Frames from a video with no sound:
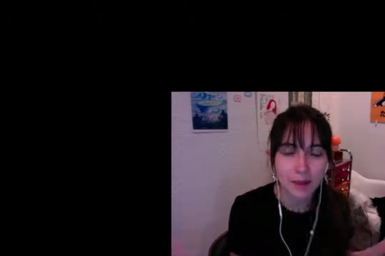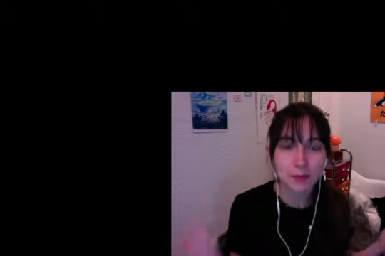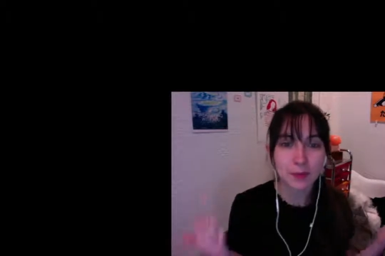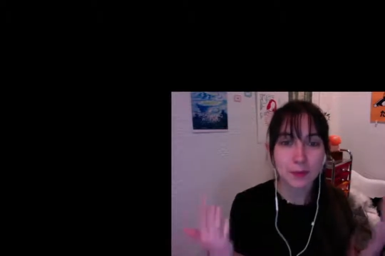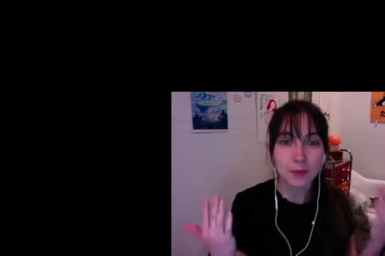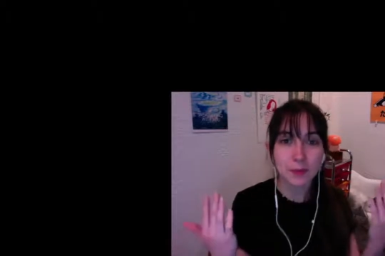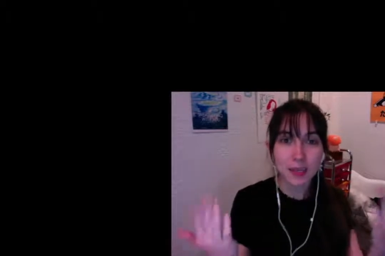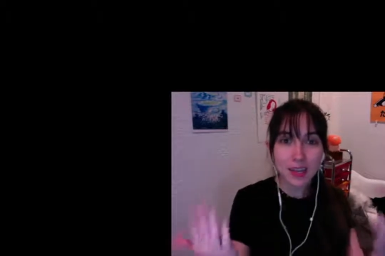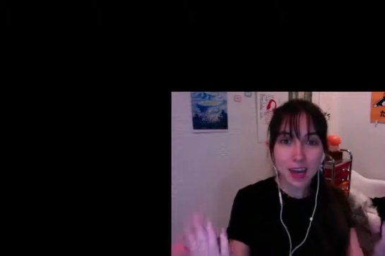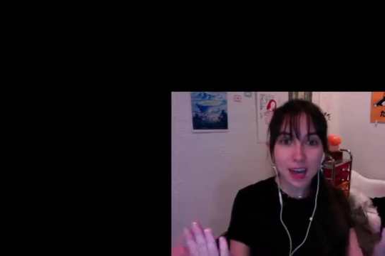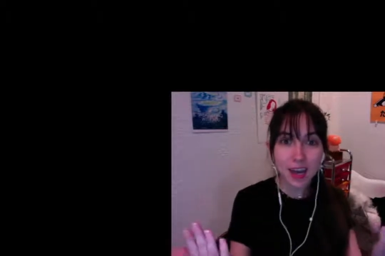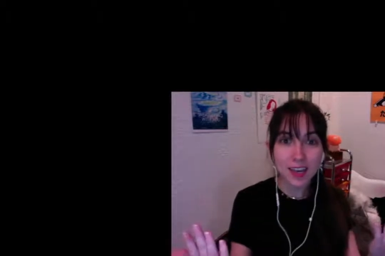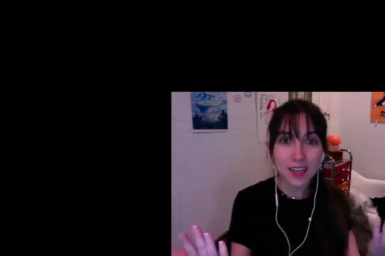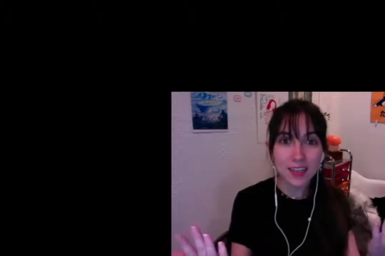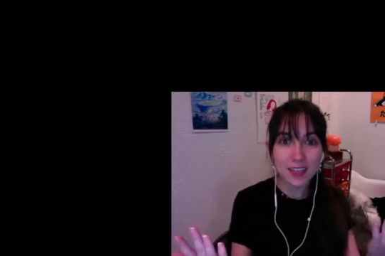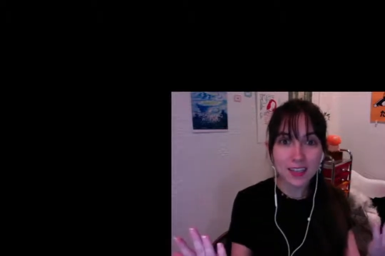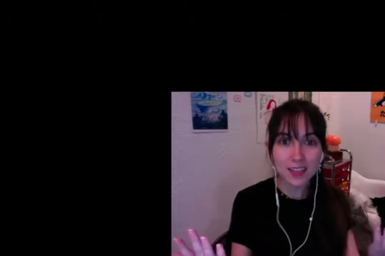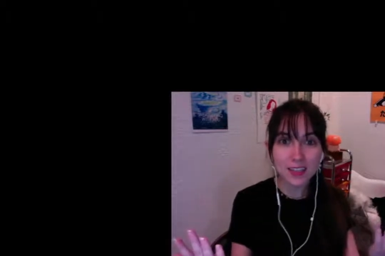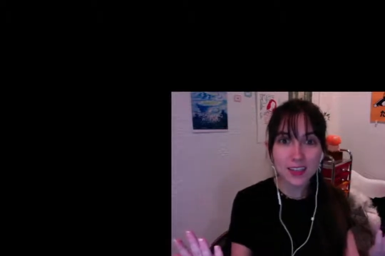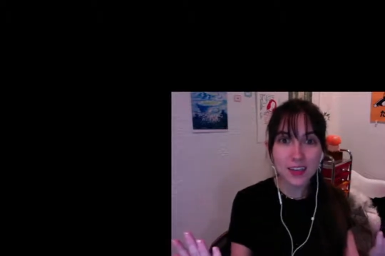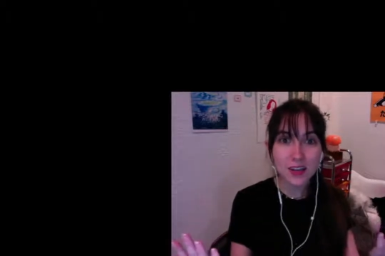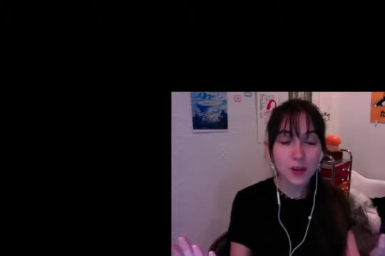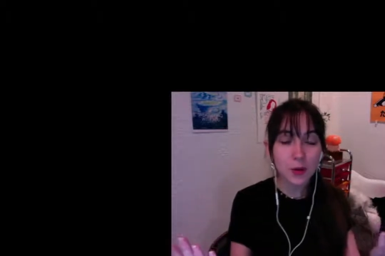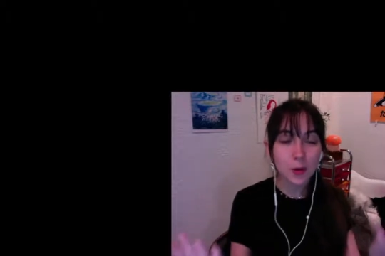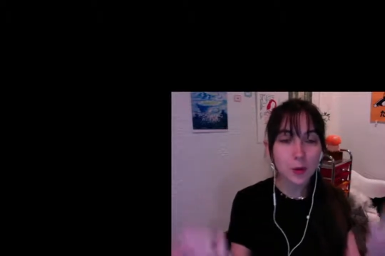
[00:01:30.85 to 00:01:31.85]
But because
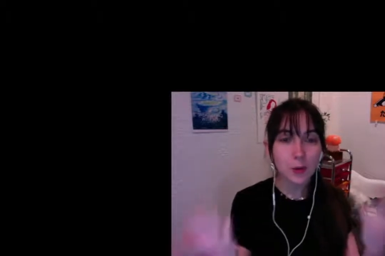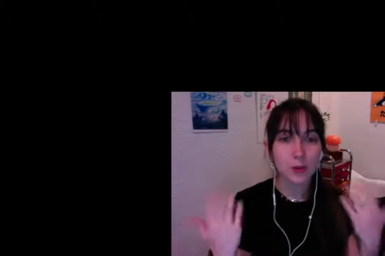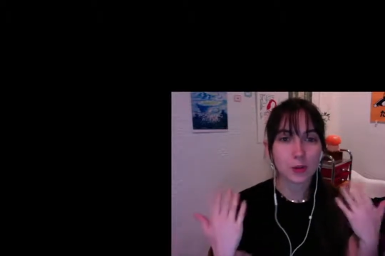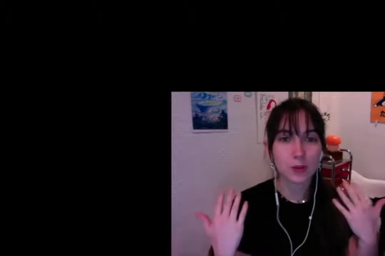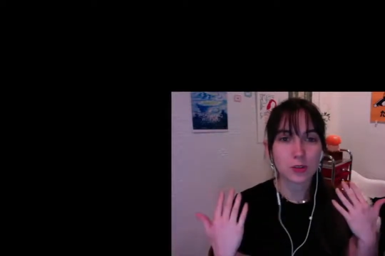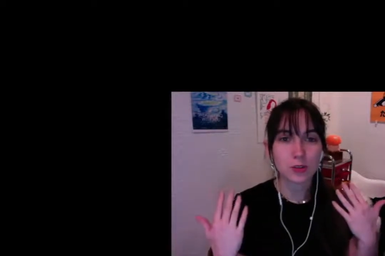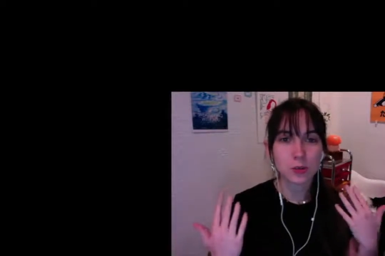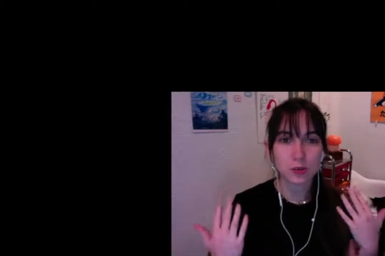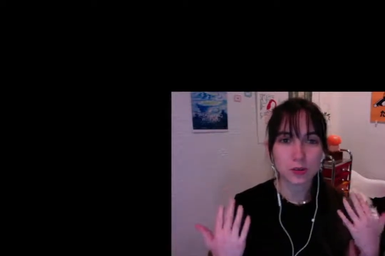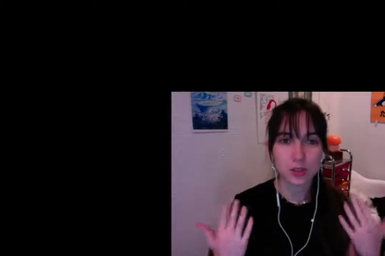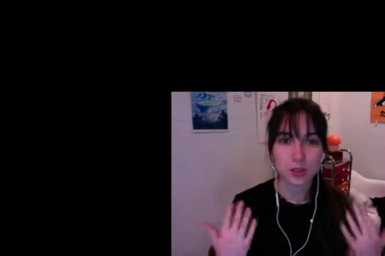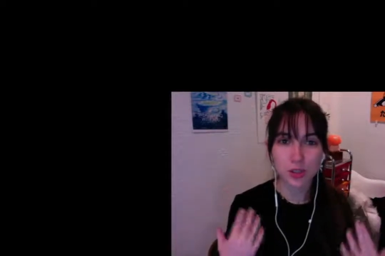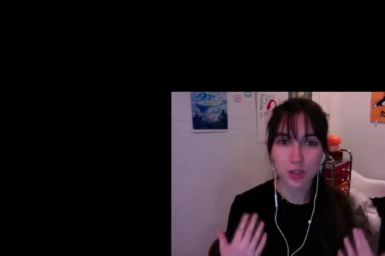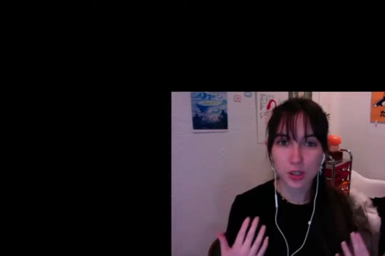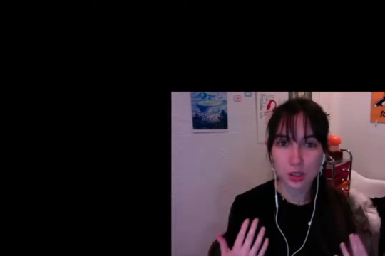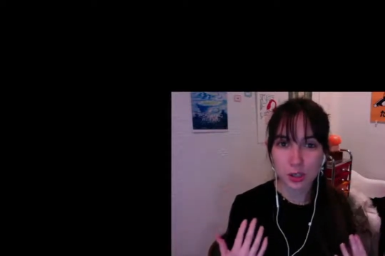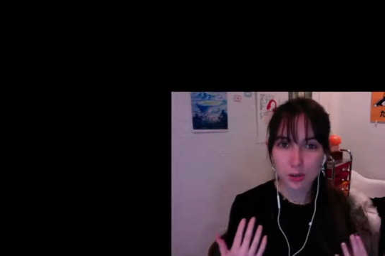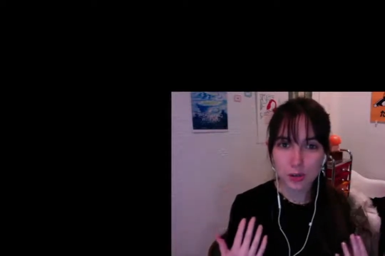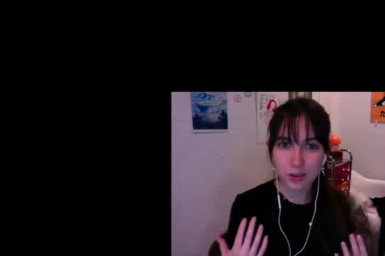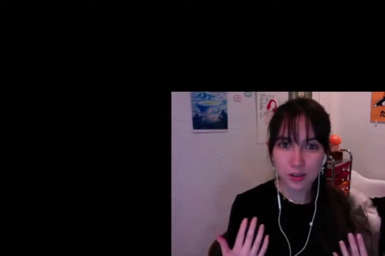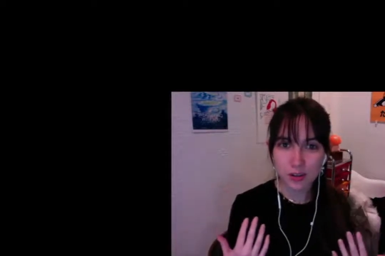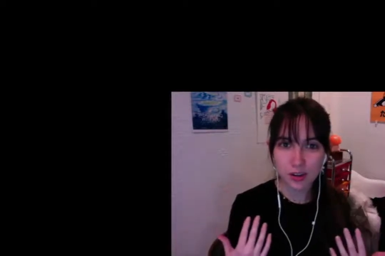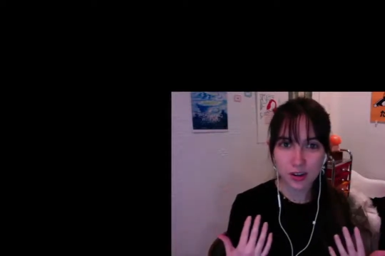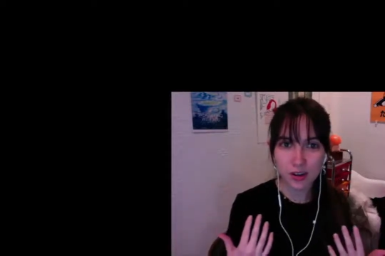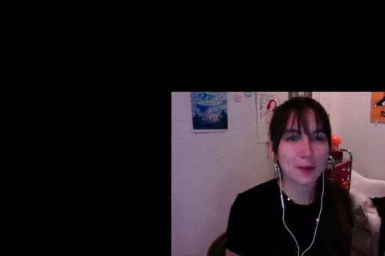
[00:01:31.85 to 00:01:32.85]
we're so much
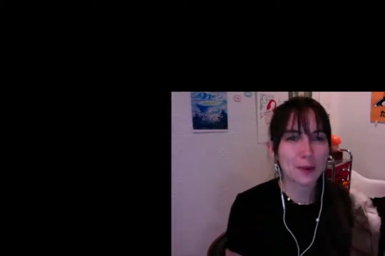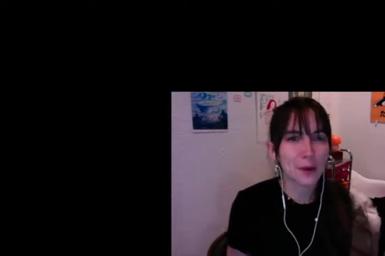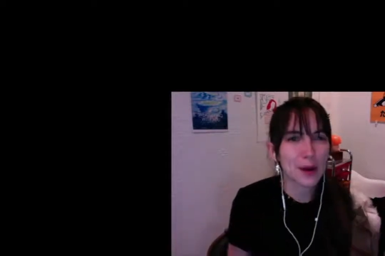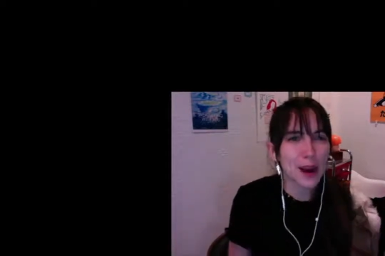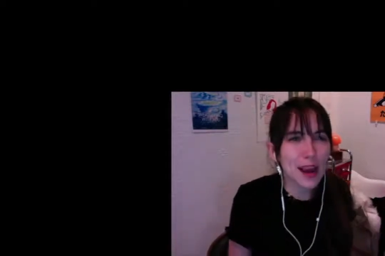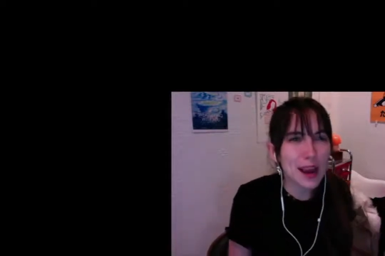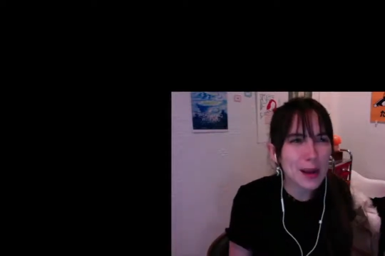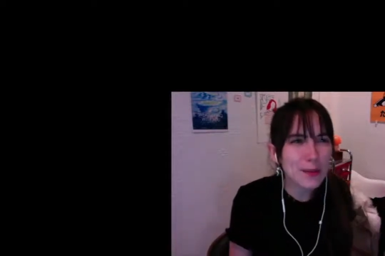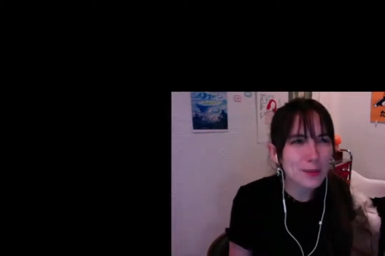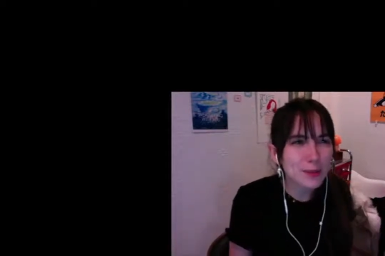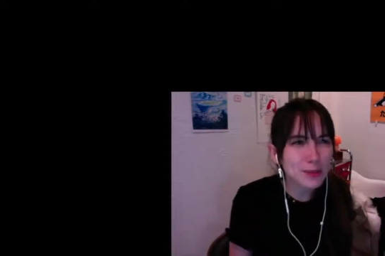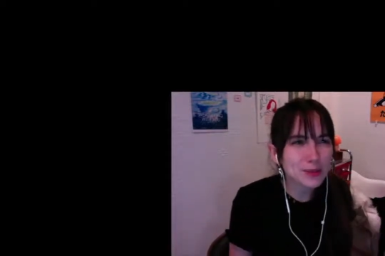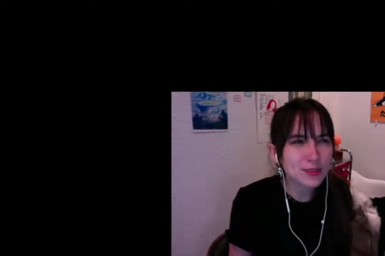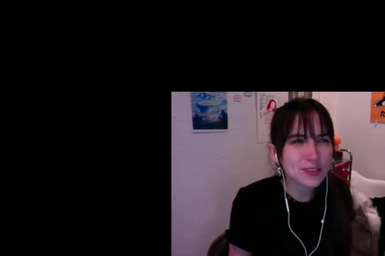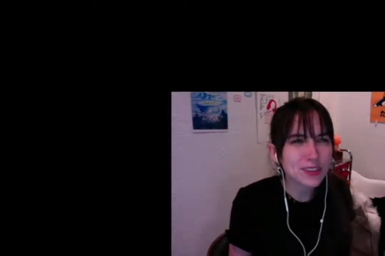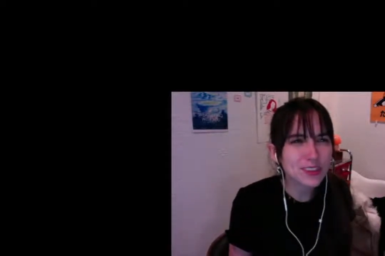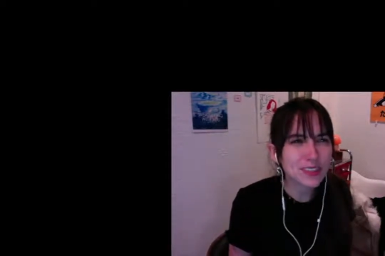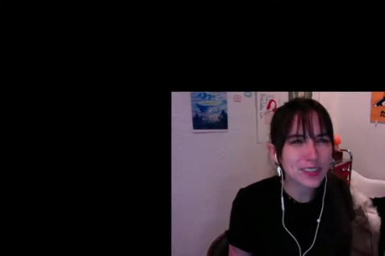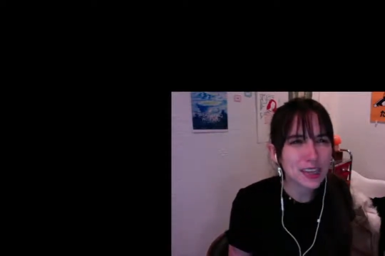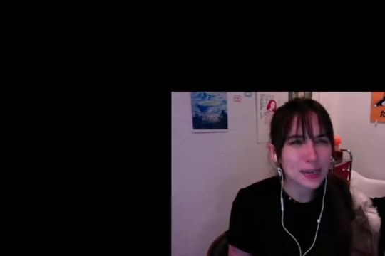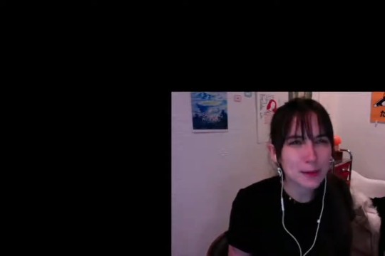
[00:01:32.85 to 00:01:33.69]
closer, we're able to like